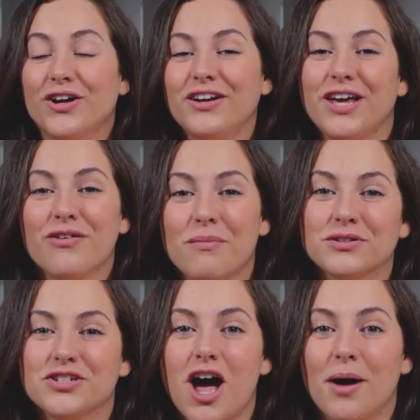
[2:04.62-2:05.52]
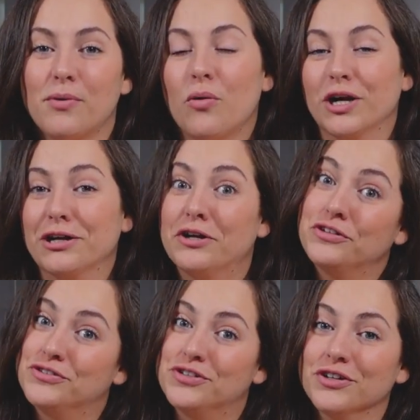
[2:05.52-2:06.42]
cookie crumble top, or
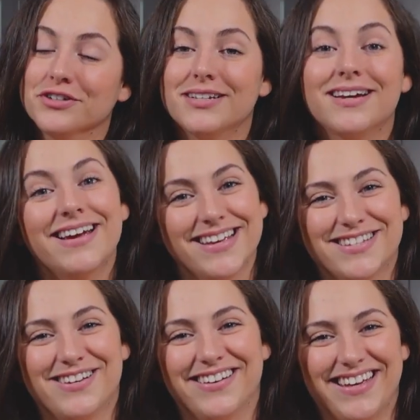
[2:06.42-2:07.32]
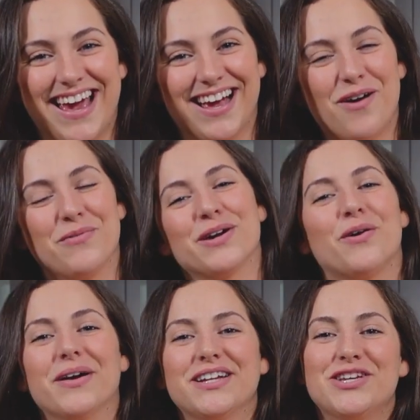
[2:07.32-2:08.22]
dirt, is cooking, we're
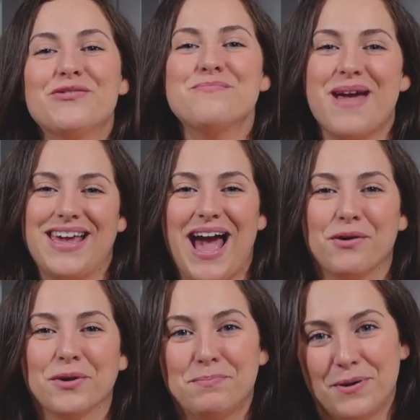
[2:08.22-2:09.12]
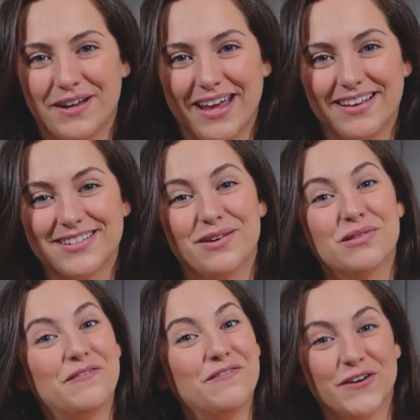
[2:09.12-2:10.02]
going to make our pudding. So
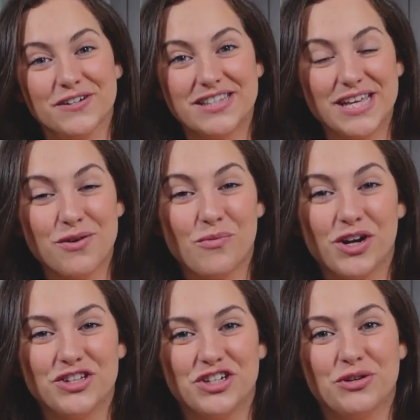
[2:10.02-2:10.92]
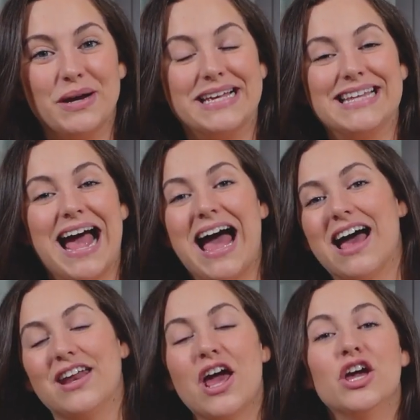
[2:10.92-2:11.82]
the first thing you want to do is
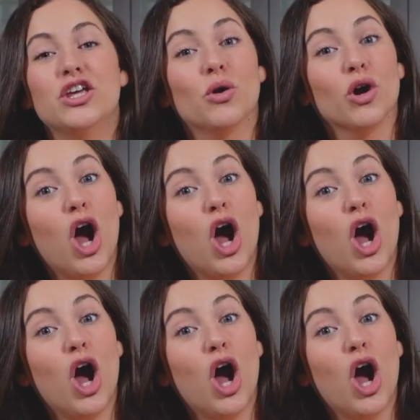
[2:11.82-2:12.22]
add your